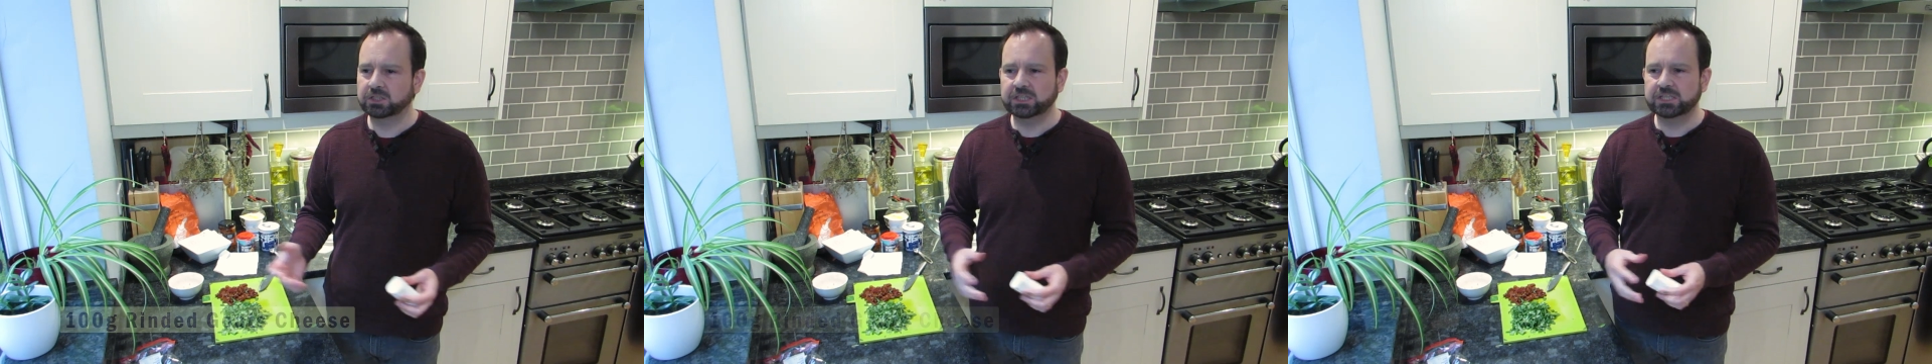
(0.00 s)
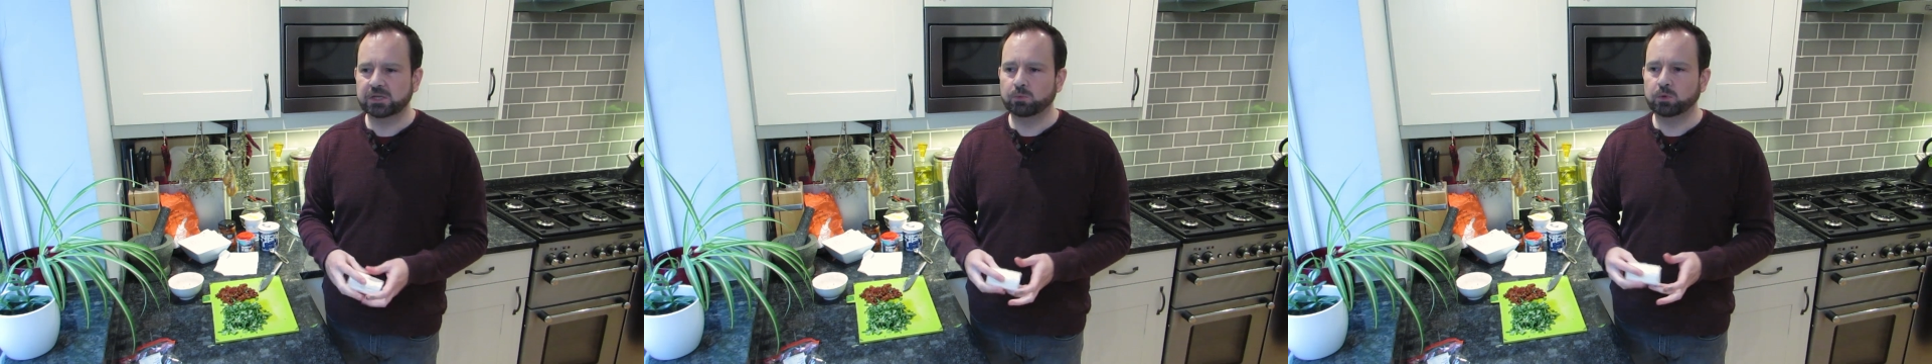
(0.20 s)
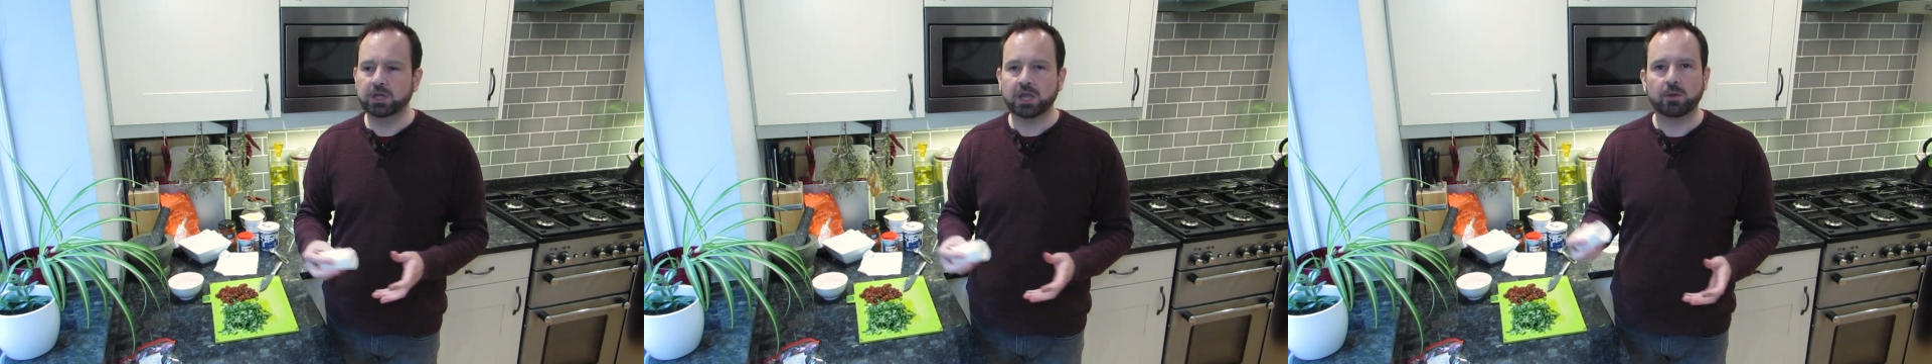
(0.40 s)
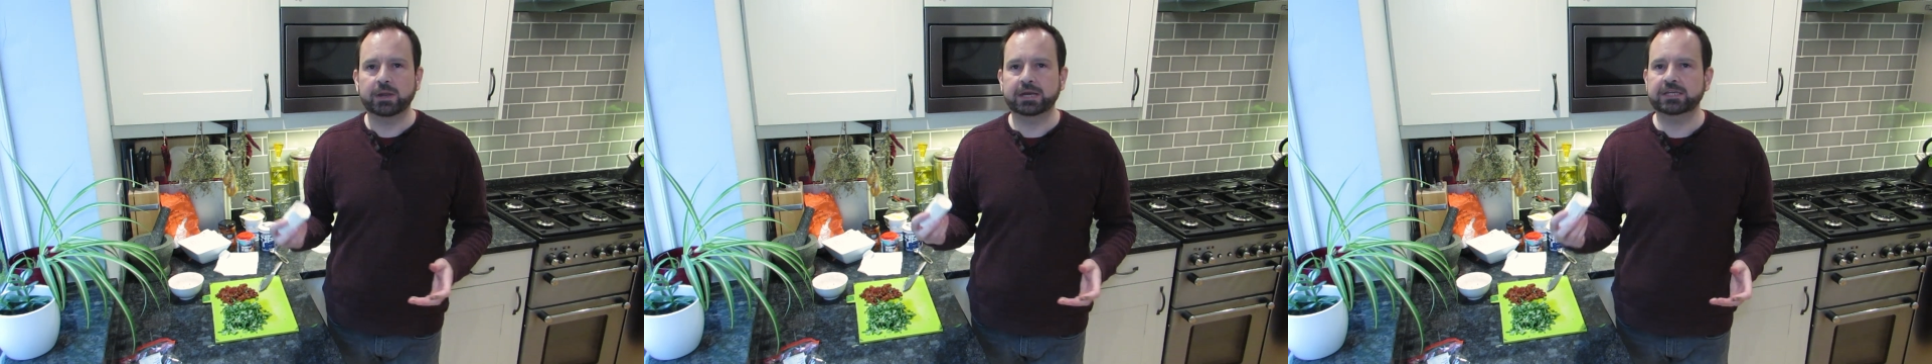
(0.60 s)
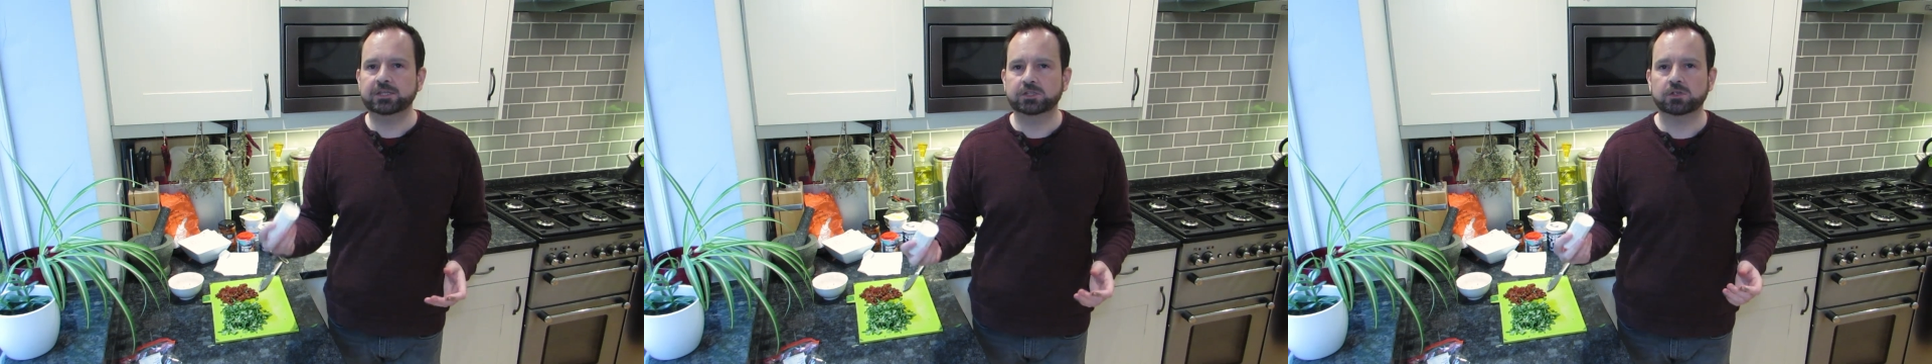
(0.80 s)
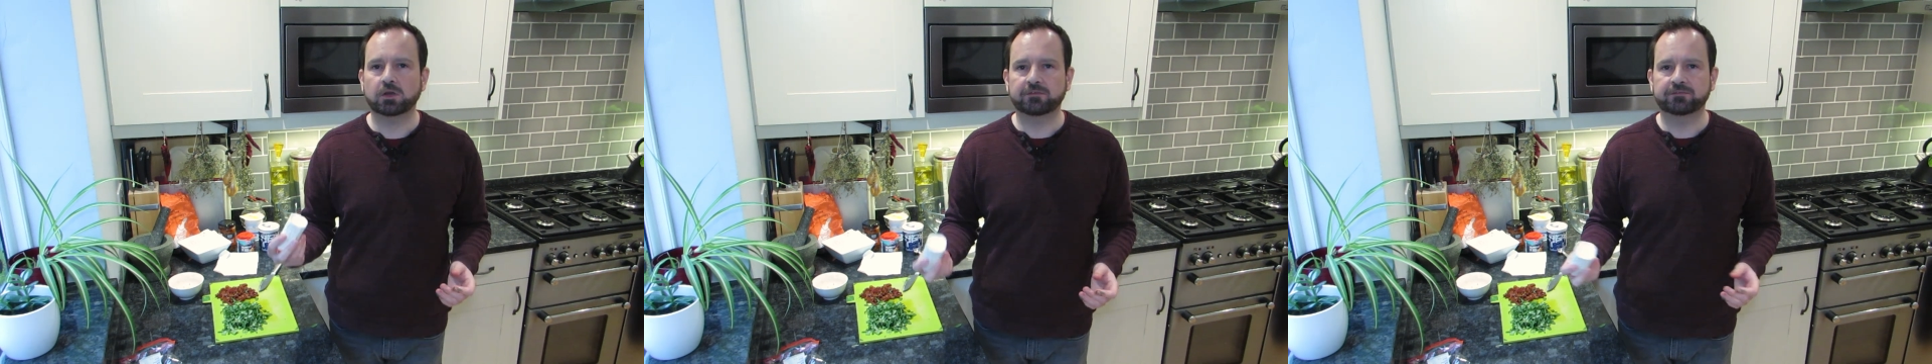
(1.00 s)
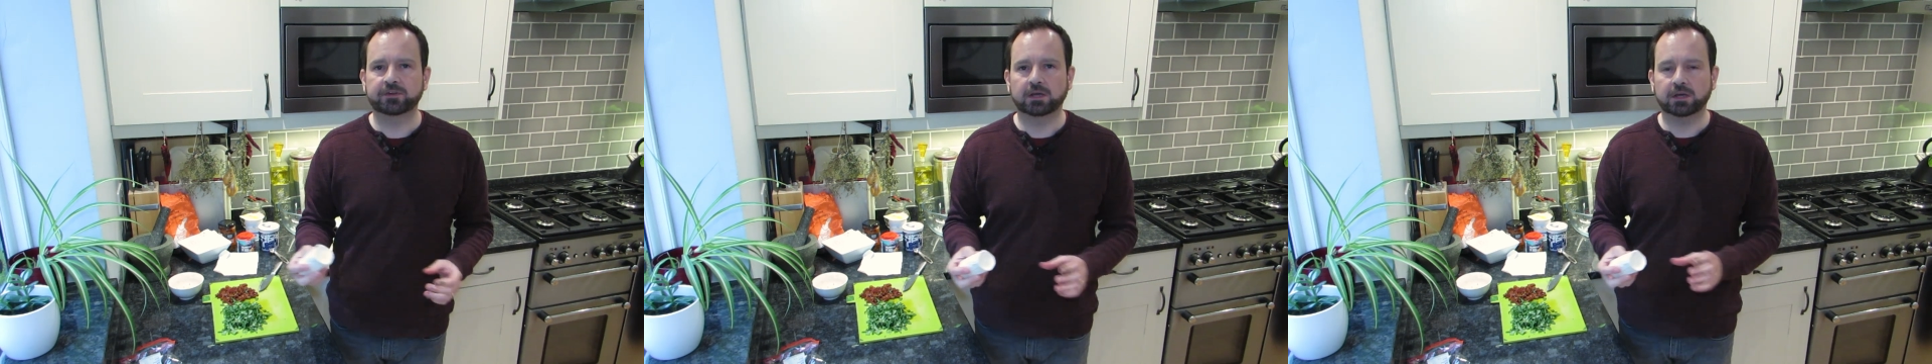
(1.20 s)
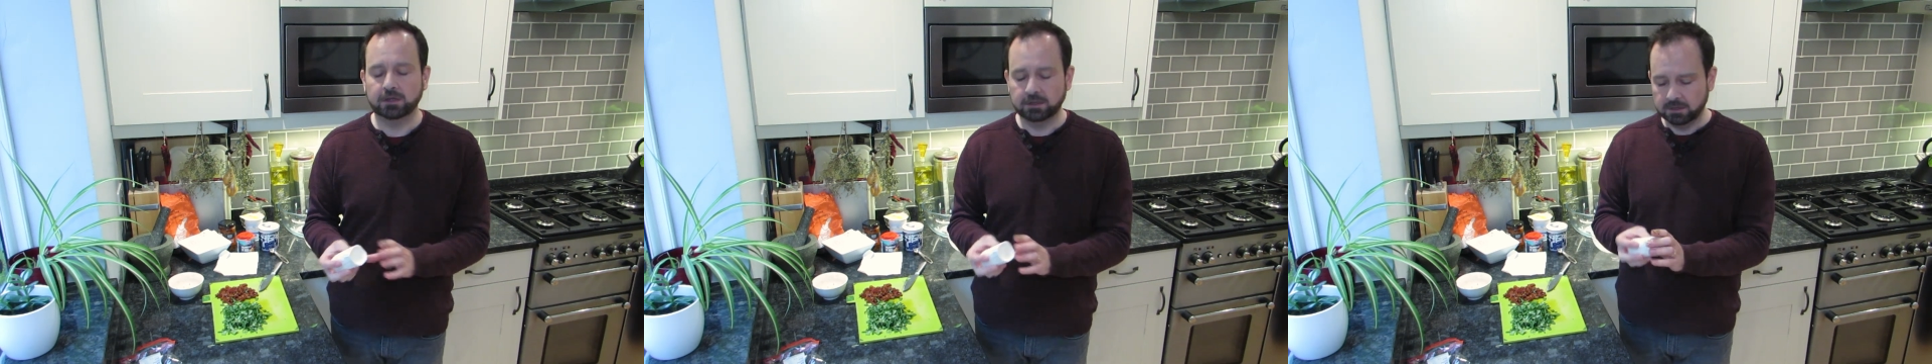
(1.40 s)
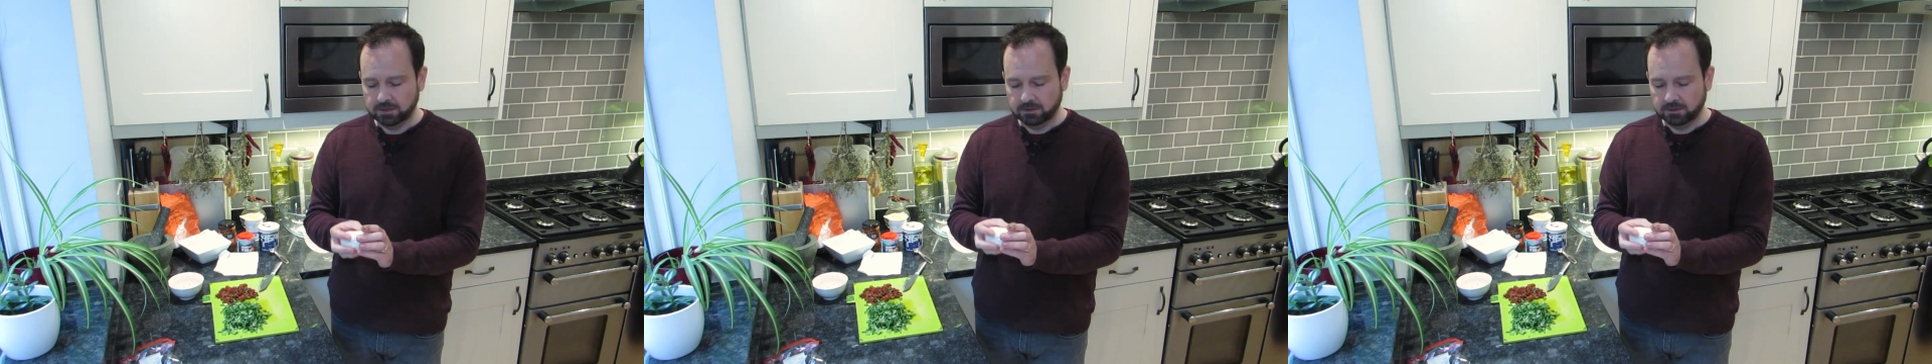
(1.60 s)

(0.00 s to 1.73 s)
cheese. I wouldn't go any softer